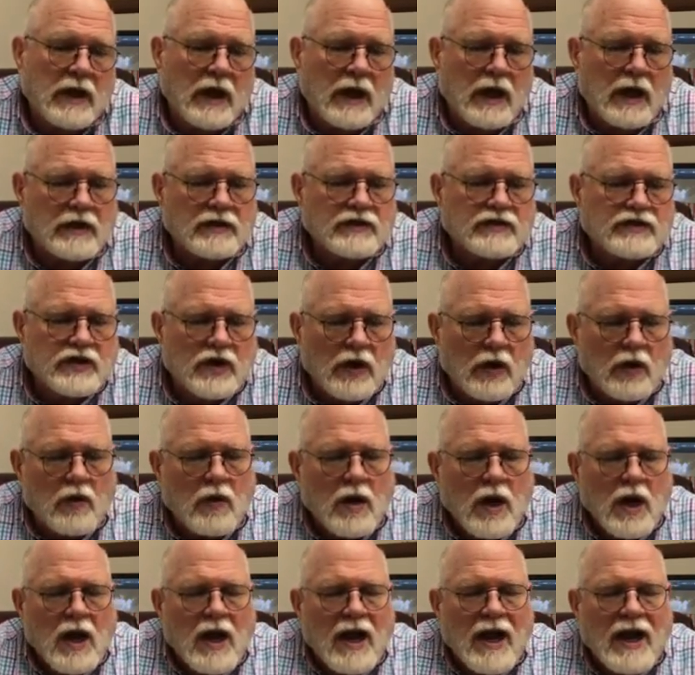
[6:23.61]
And so
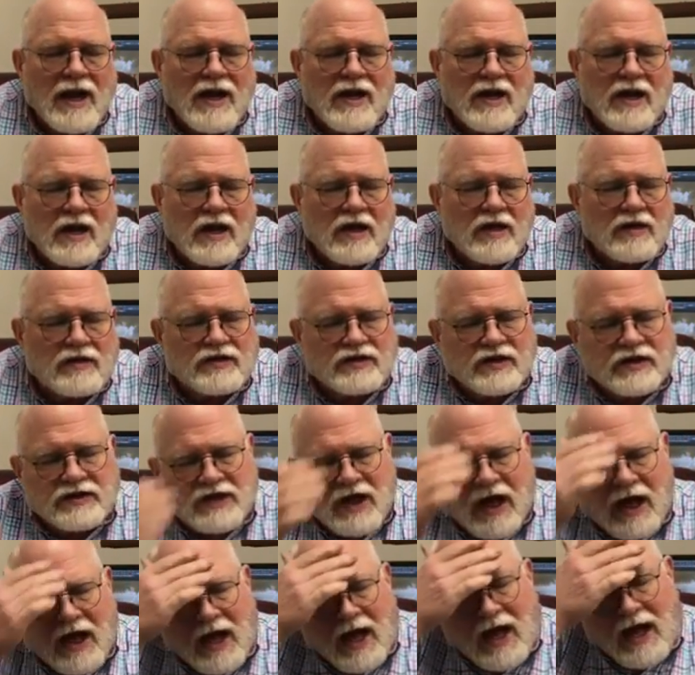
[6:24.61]
he says,
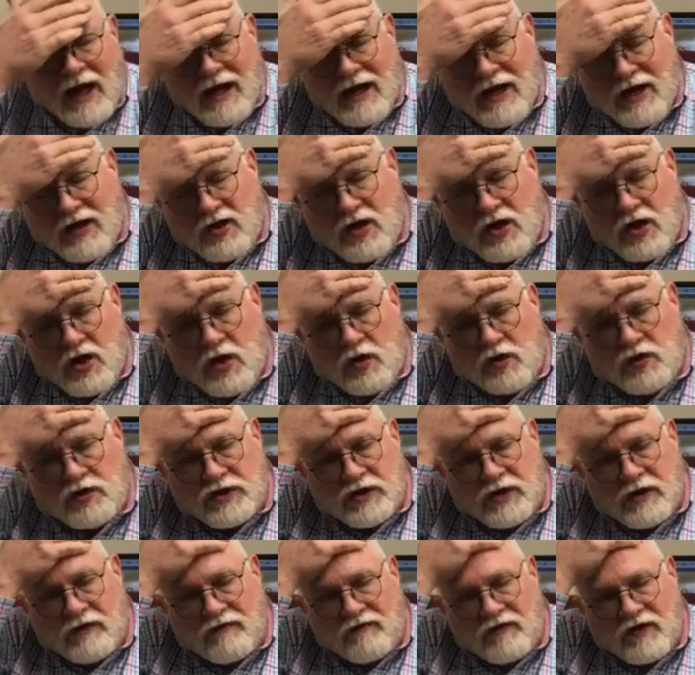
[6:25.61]
I didn't use
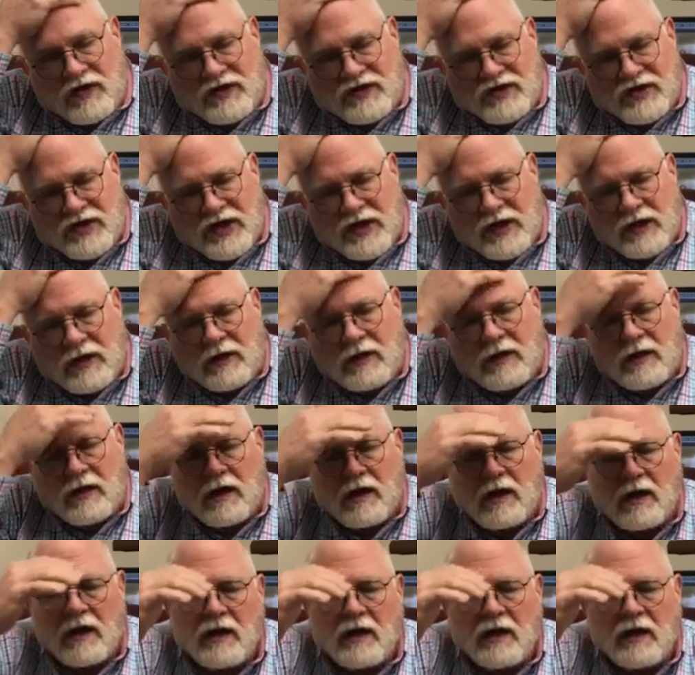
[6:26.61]
convincing